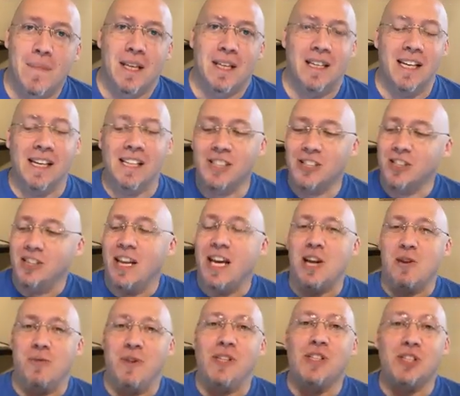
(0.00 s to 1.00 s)

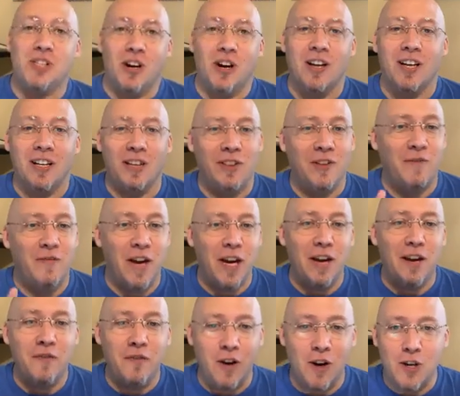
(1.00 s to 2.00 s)
Yesterday, we started on the
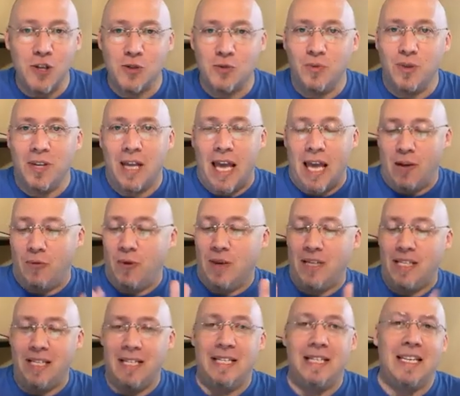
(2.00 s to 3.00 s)
very first one and we
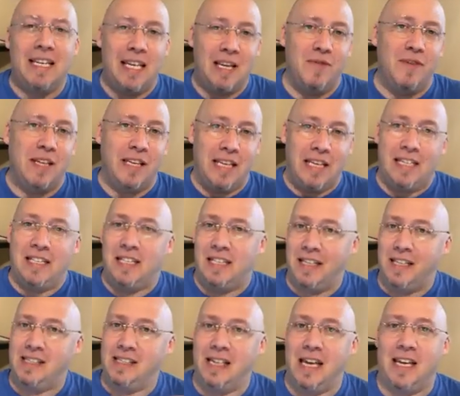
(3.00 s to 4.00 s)
didn't even get to
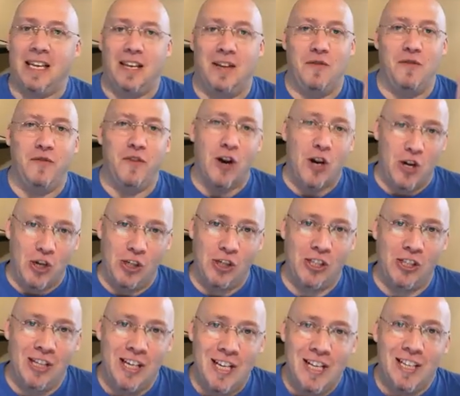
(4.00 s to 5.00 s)
the second
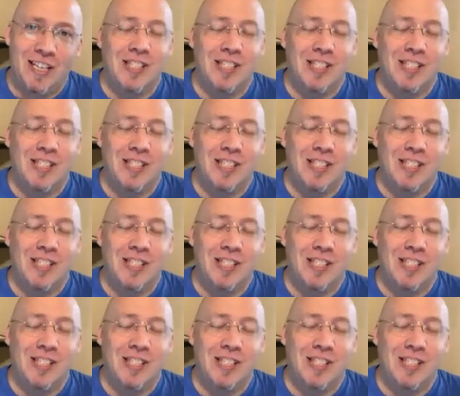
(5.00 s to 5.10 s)
verse.